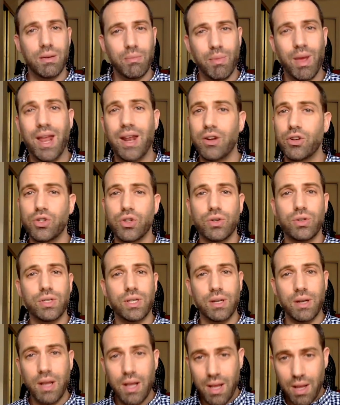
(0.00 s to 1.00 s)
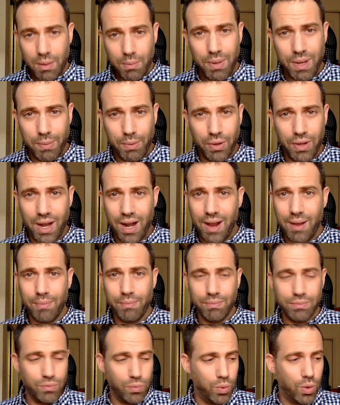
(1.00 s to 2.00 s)
managers and people that I
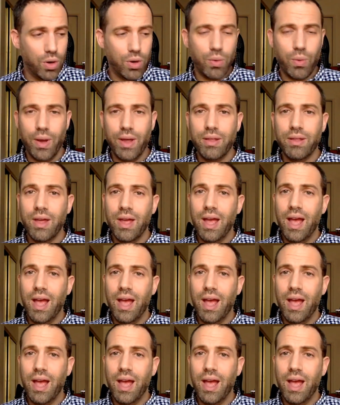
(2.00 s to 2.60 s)
work with,